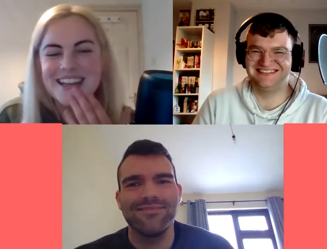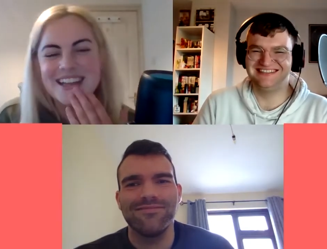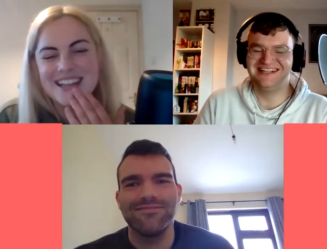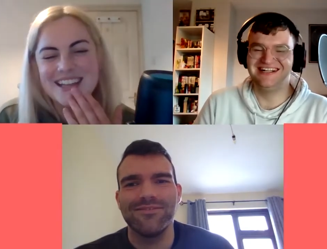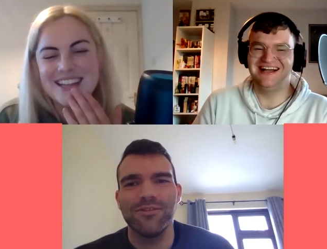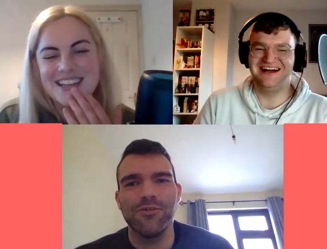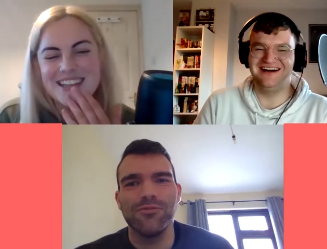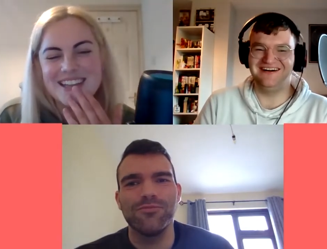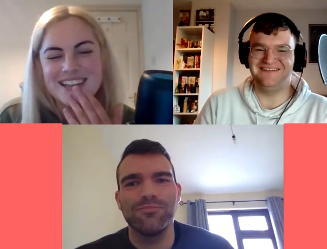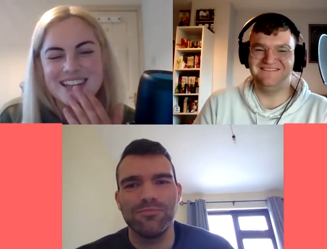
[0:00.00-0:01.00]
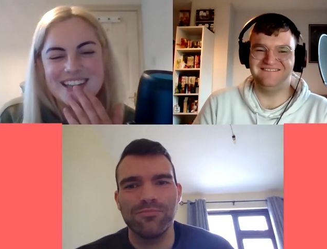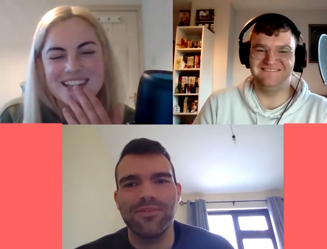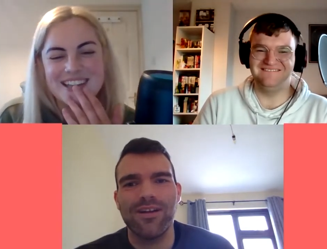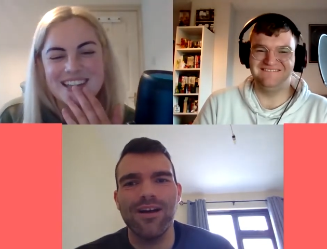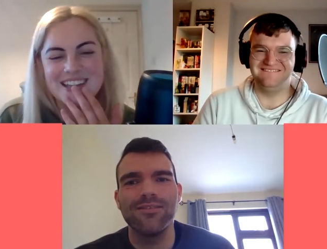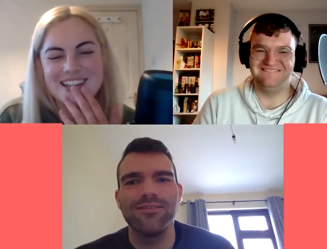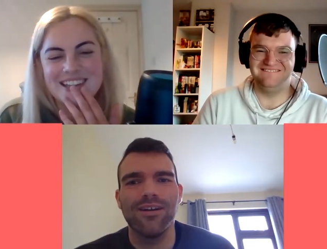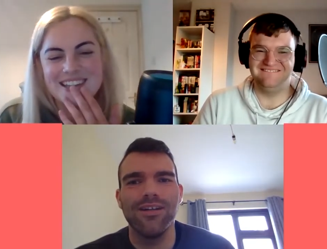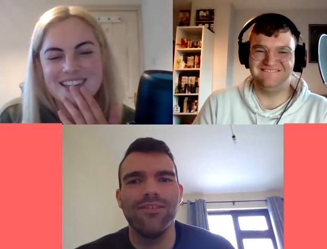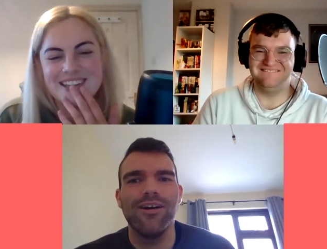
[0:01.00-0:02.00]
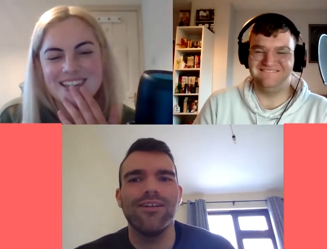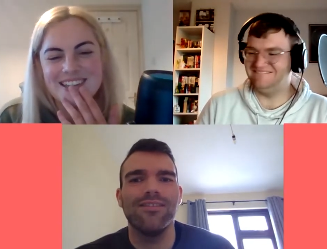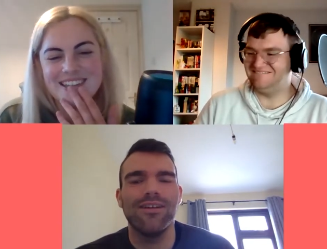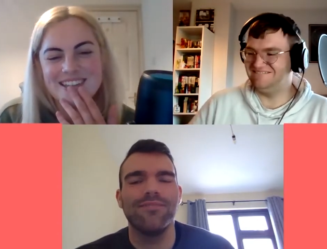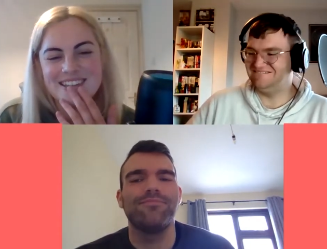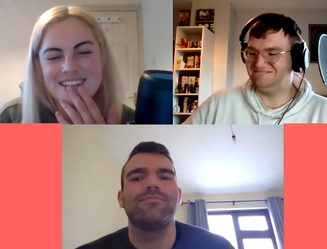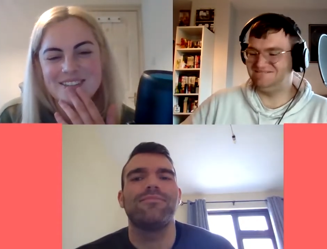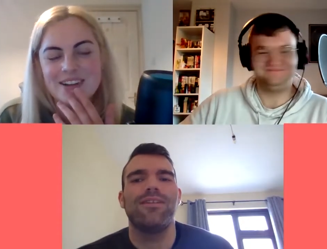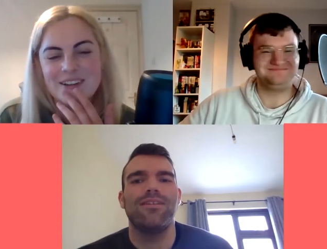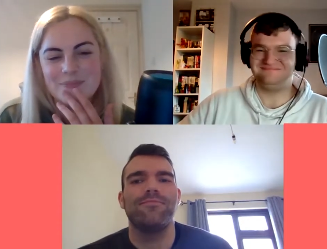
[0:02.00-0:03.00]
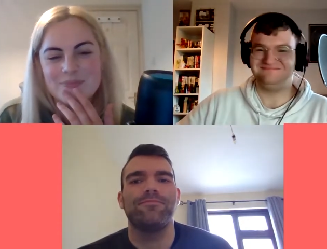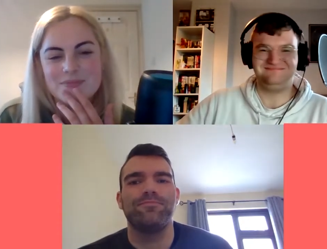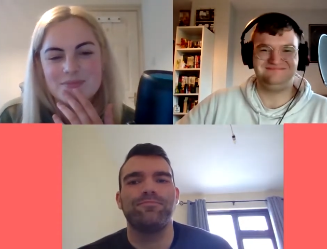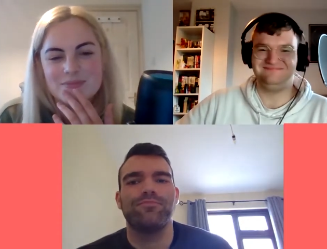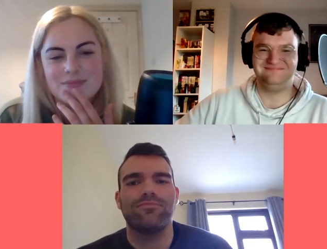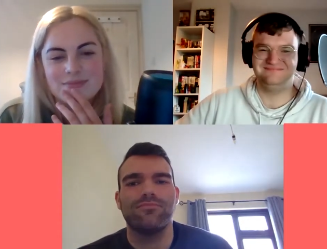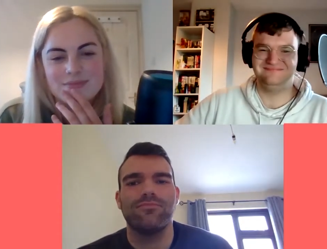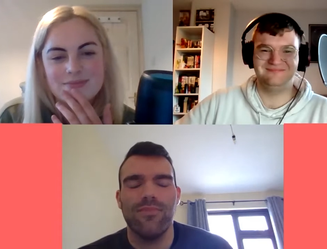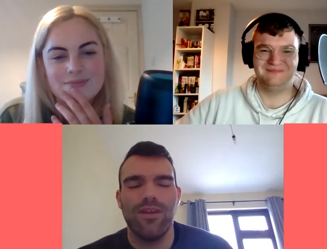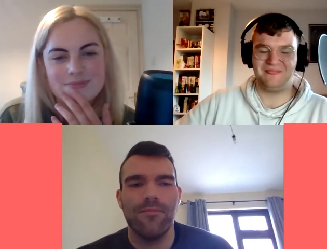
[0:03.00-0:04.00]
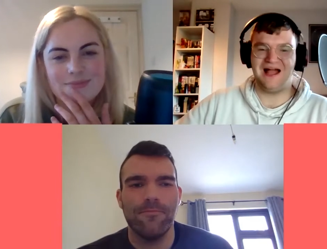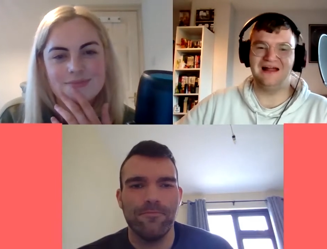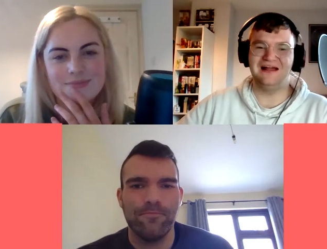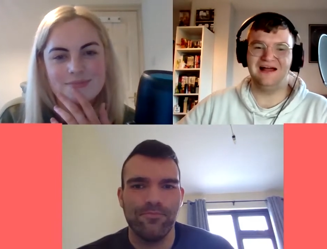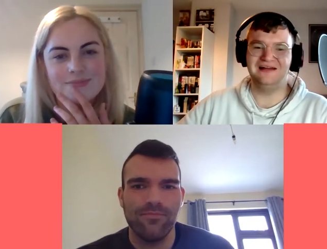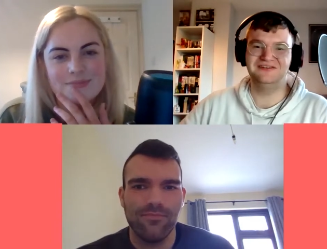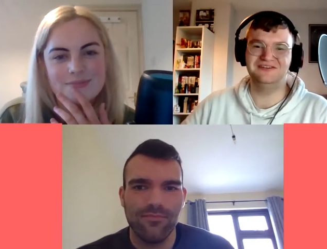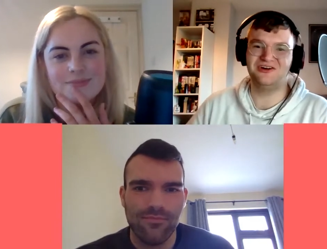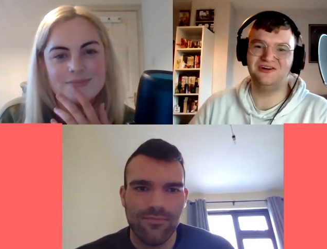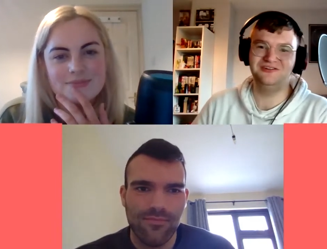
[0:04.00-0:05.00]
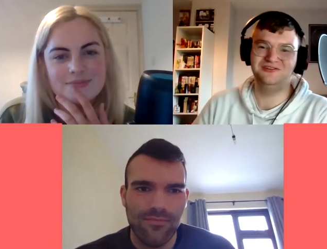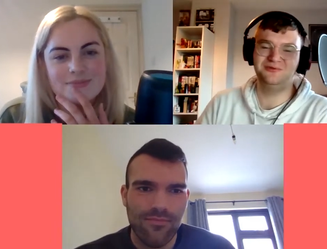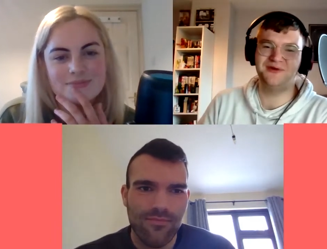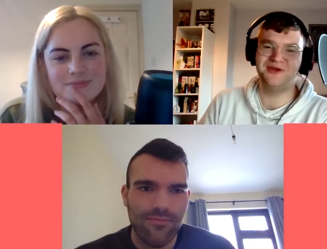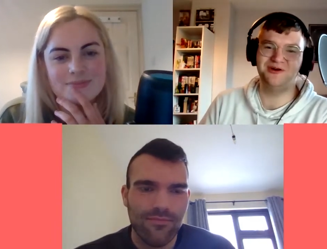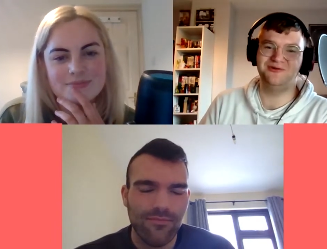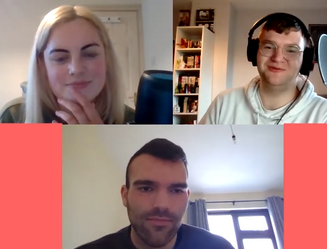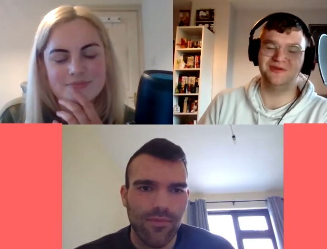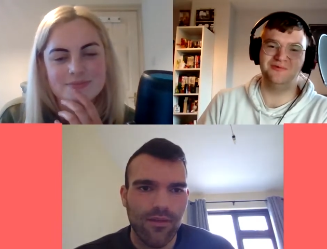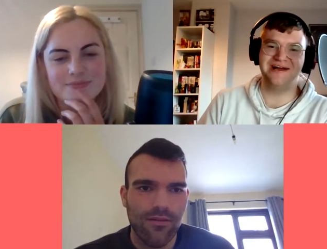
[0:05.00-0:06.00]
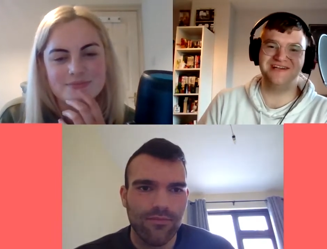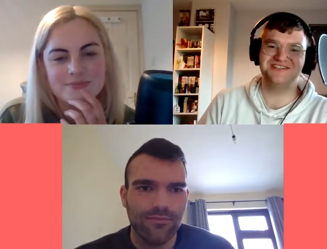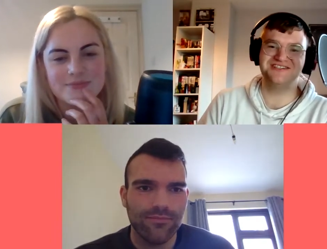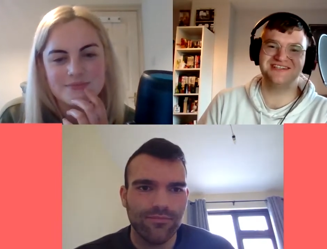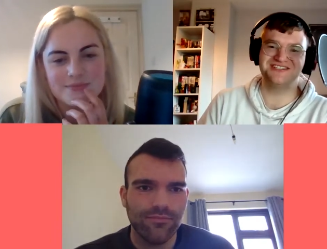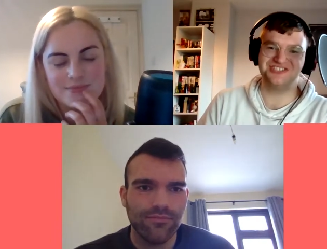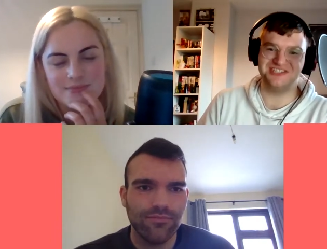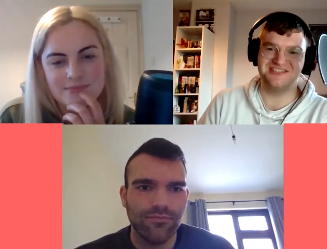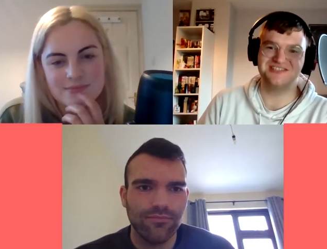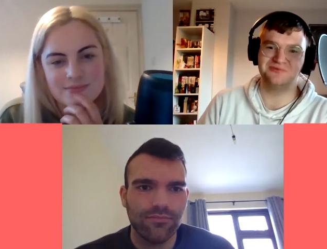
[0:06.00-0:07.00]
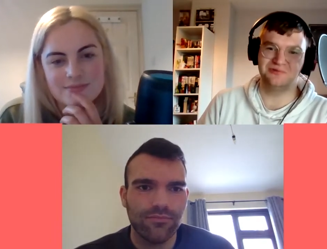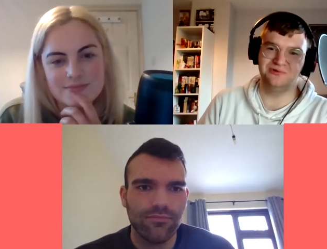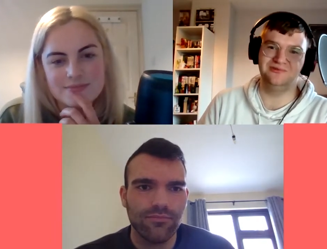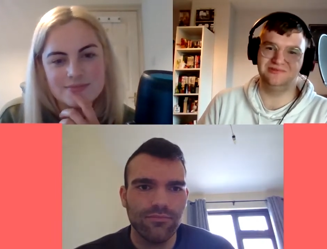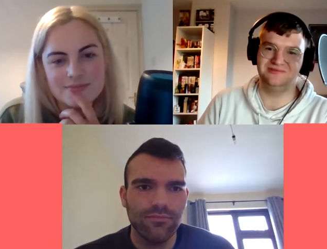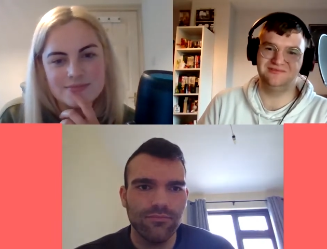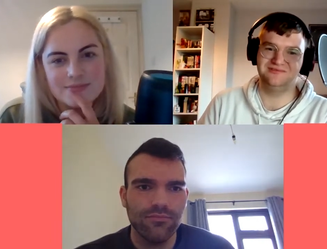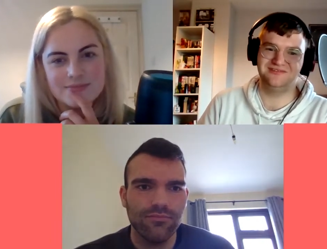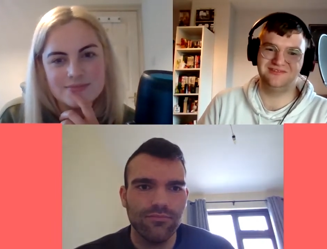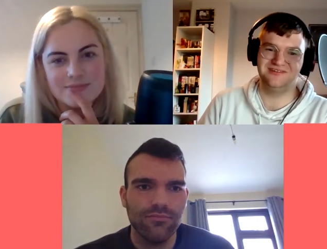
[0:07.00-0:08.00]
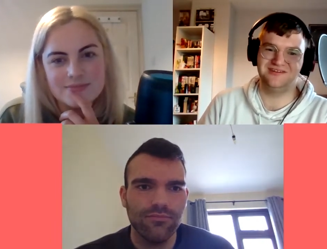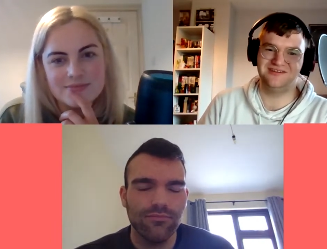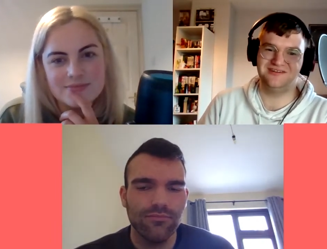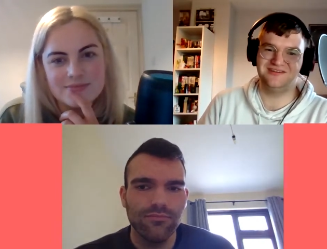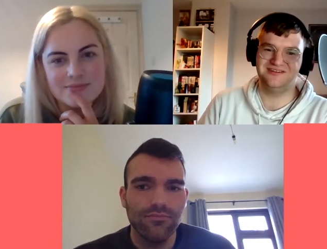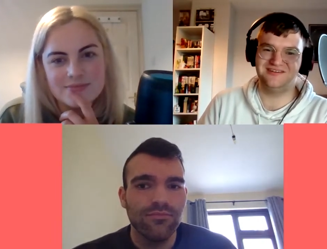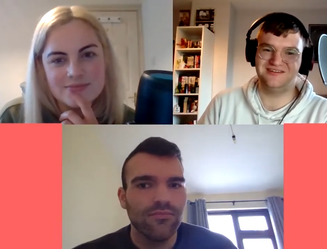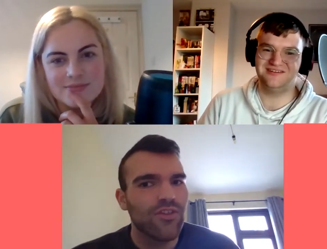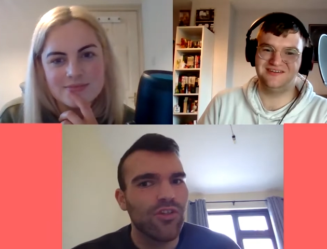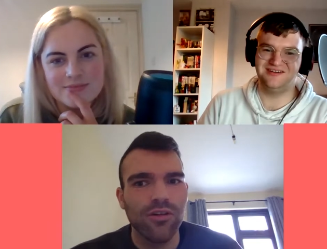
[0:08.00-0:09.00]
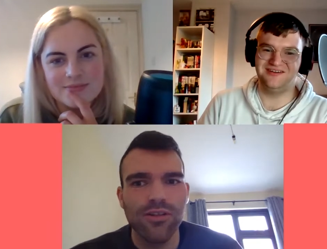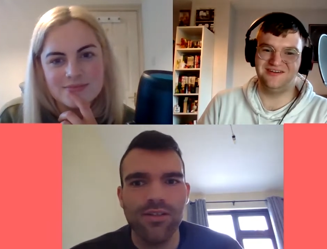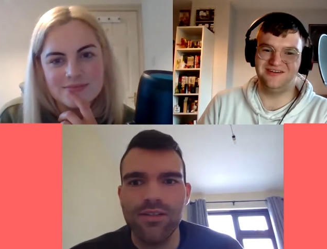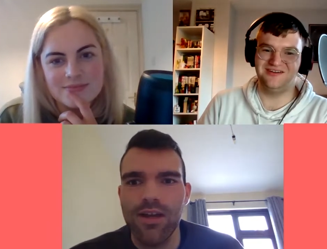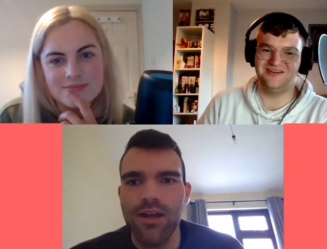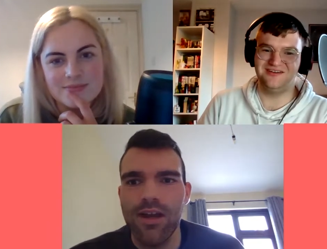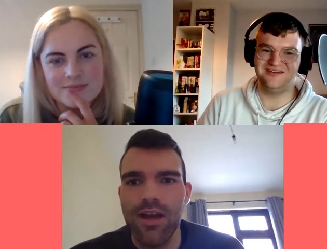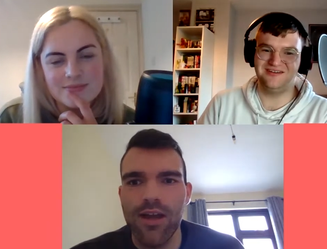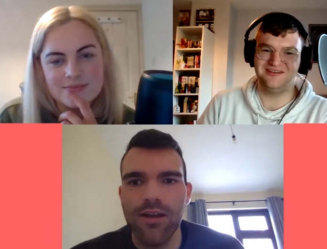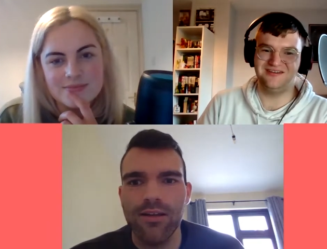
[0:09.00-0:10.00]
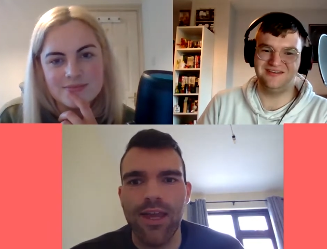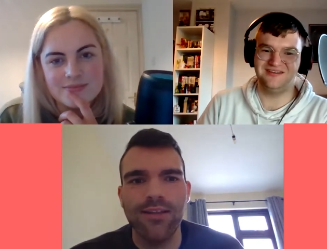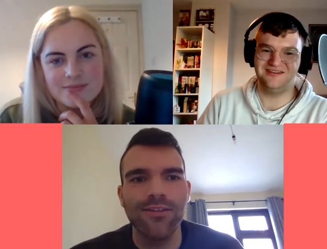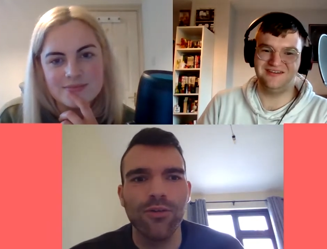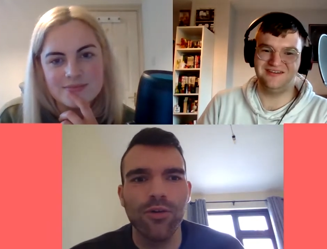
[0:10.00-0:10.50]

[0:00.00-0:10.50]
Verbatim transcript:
Speaker 1: So, Katu side about yeah. Yeah.
Speaker 2: And going to Rio the wedges she roll. Just
Speaker 1: at Katie and